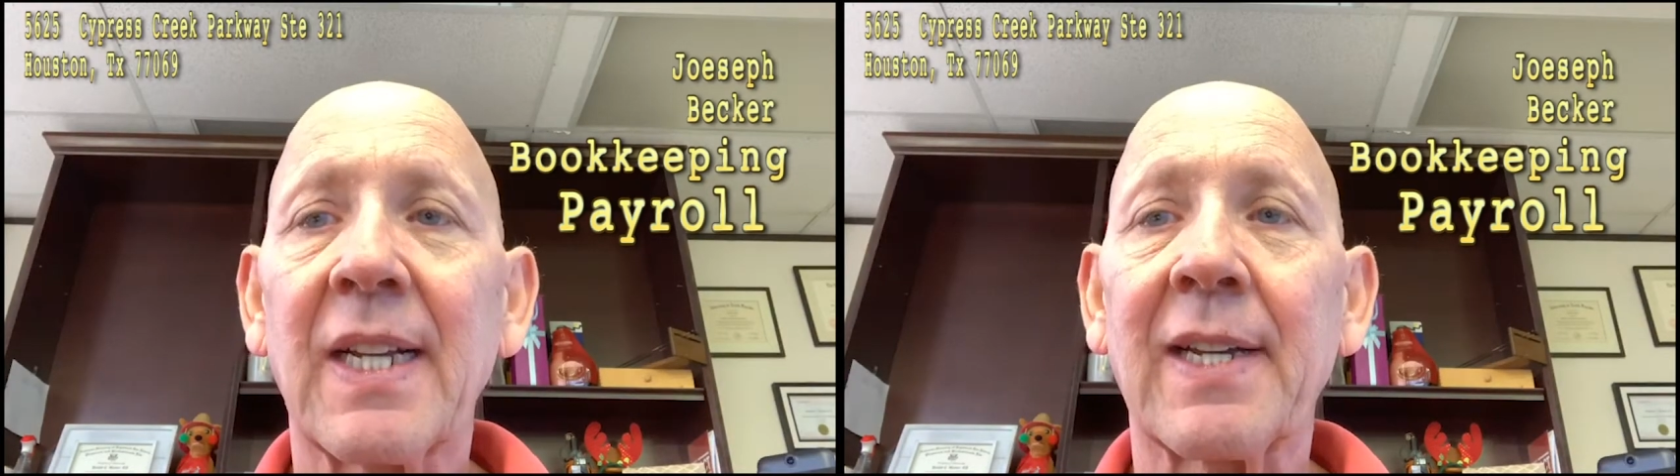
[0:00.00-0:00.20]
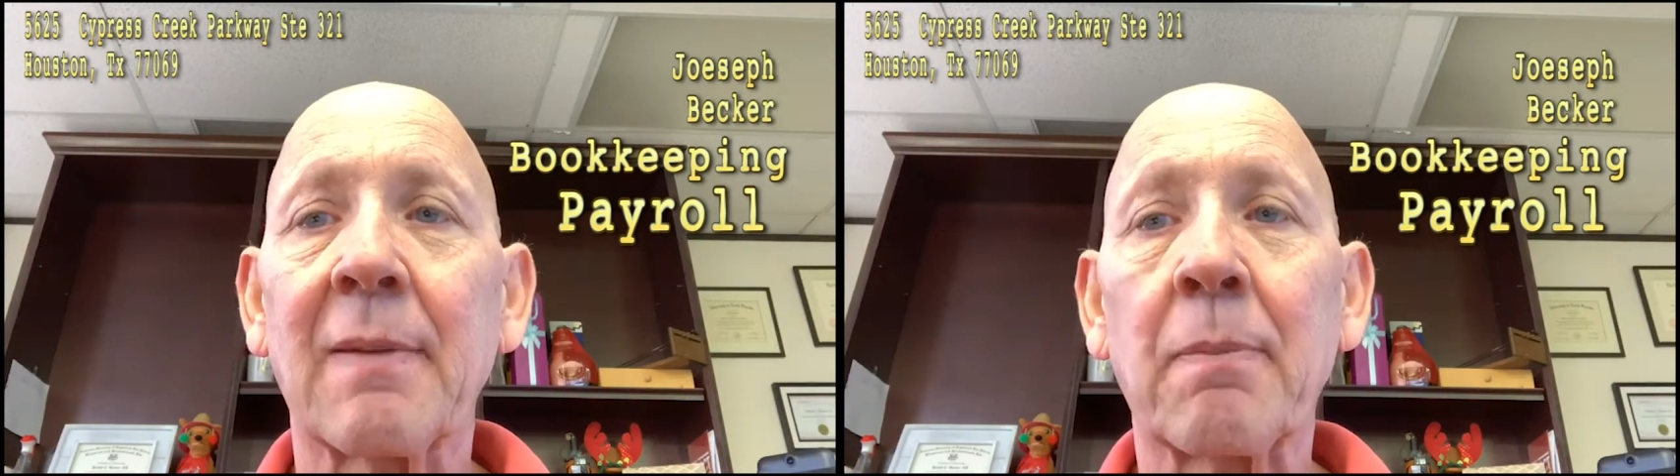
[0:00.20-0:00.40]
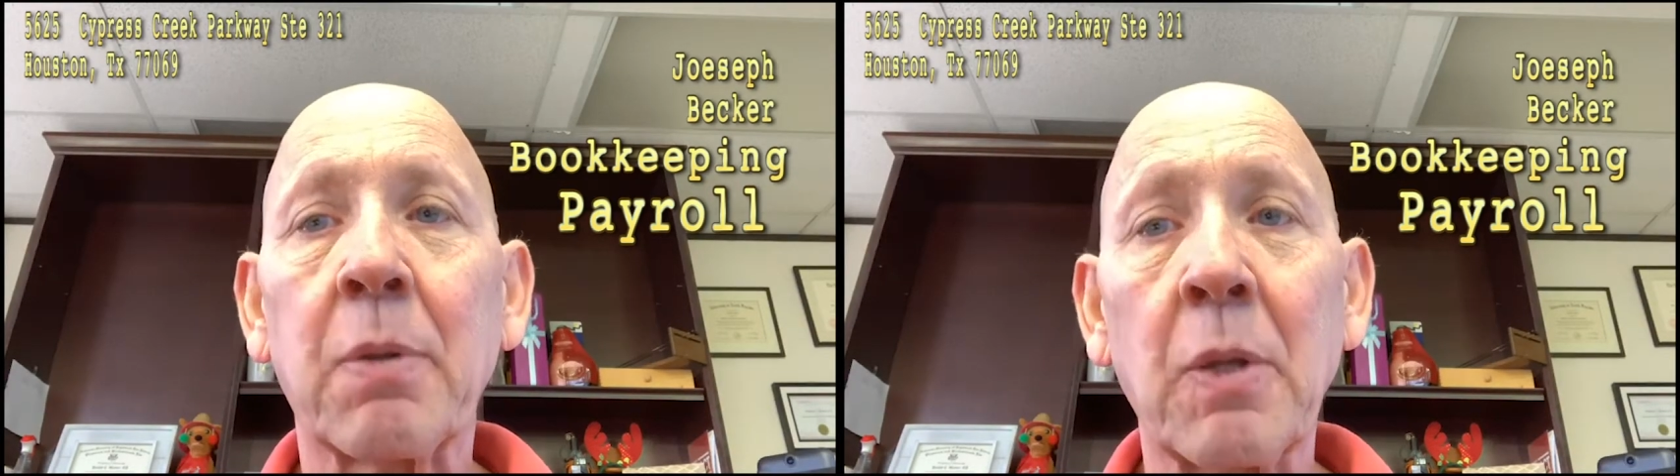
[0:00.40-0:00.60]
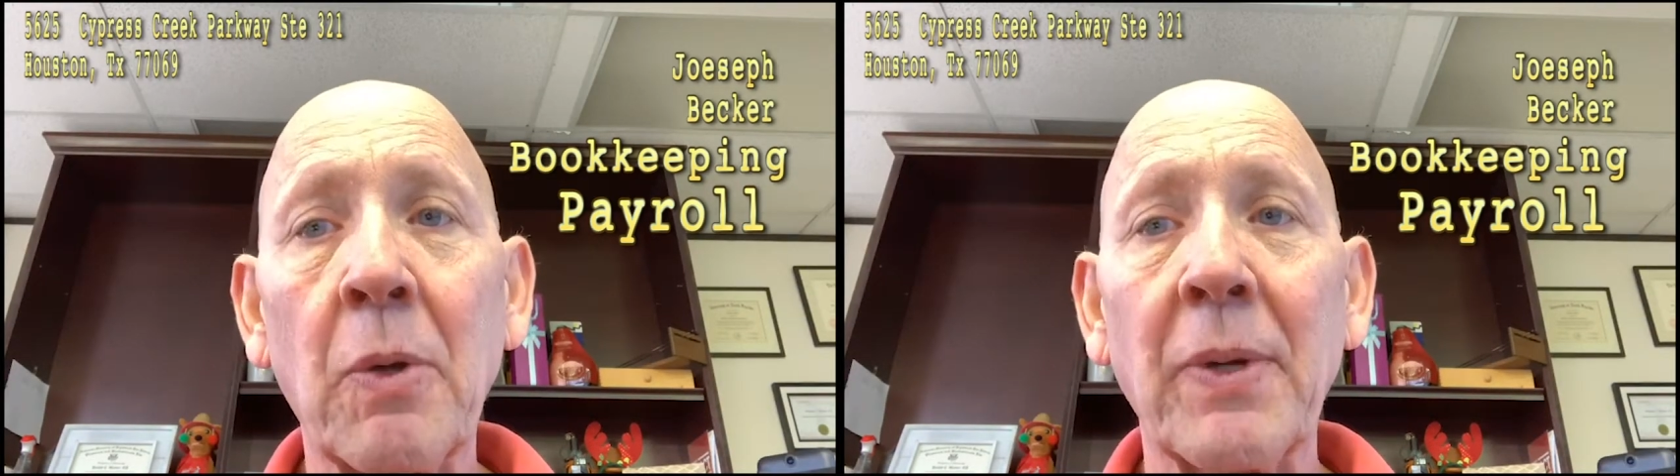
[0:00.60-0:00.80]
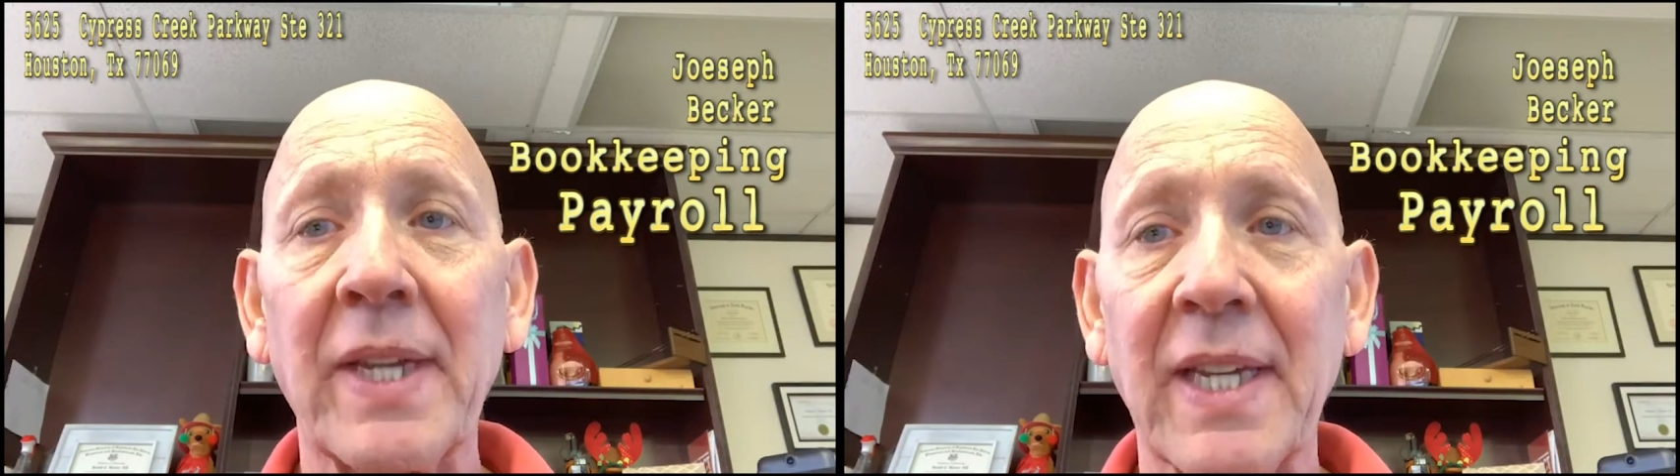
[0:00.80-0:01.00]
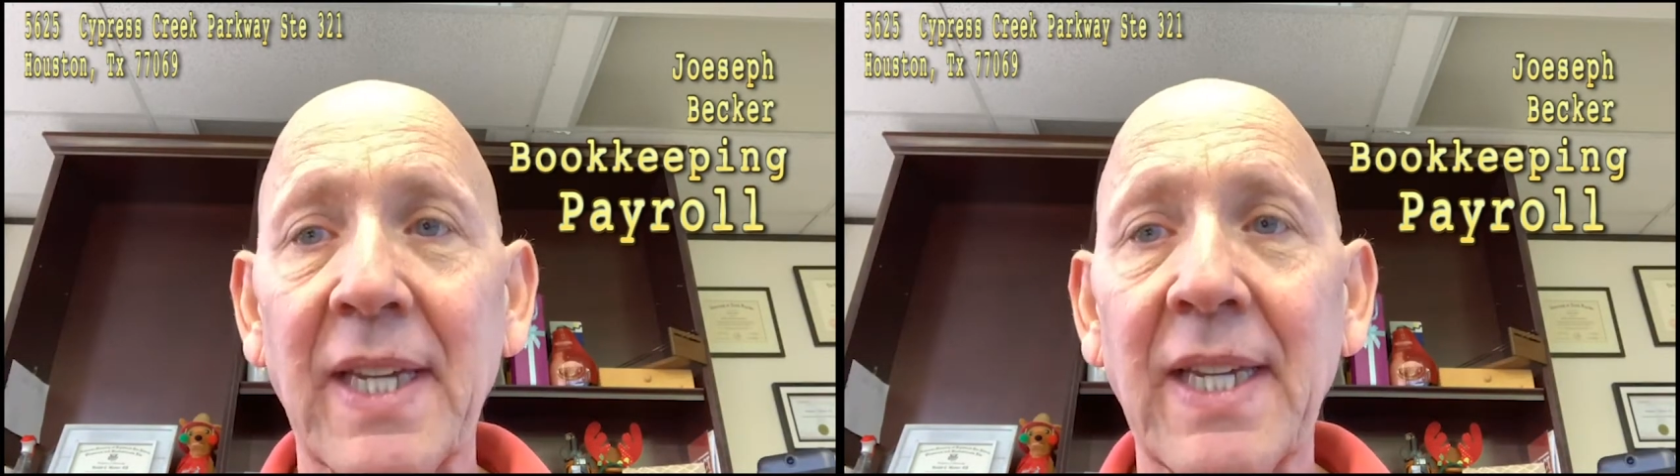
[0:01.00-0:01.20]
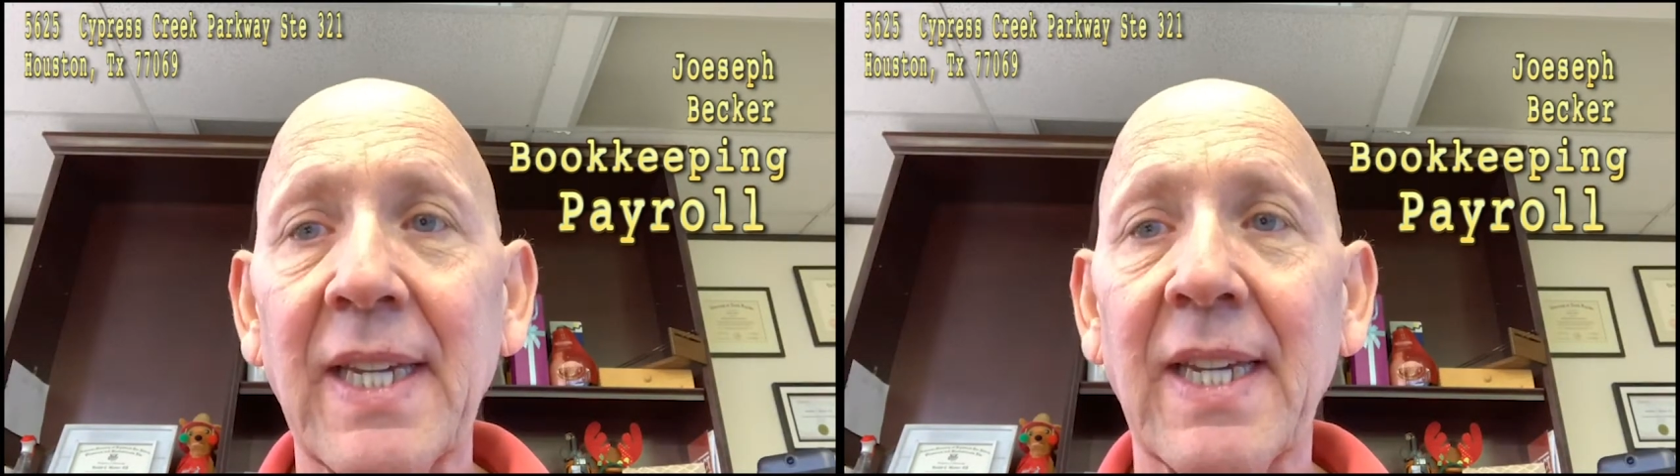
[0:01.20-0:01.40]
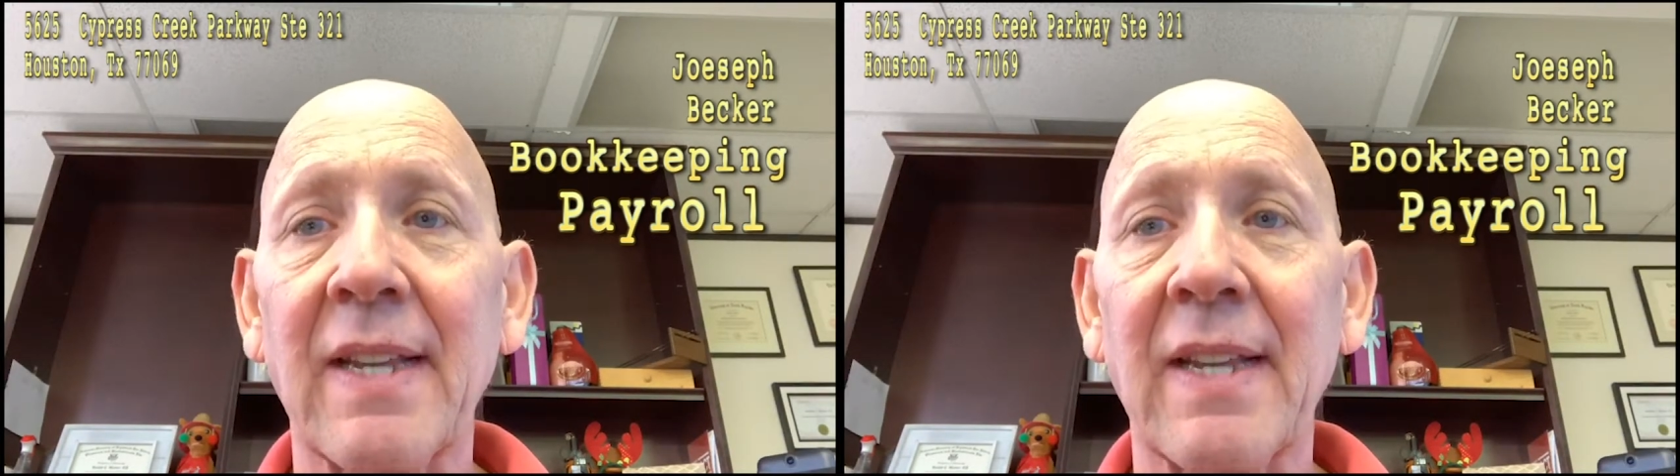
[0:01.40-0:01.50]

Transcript: An employee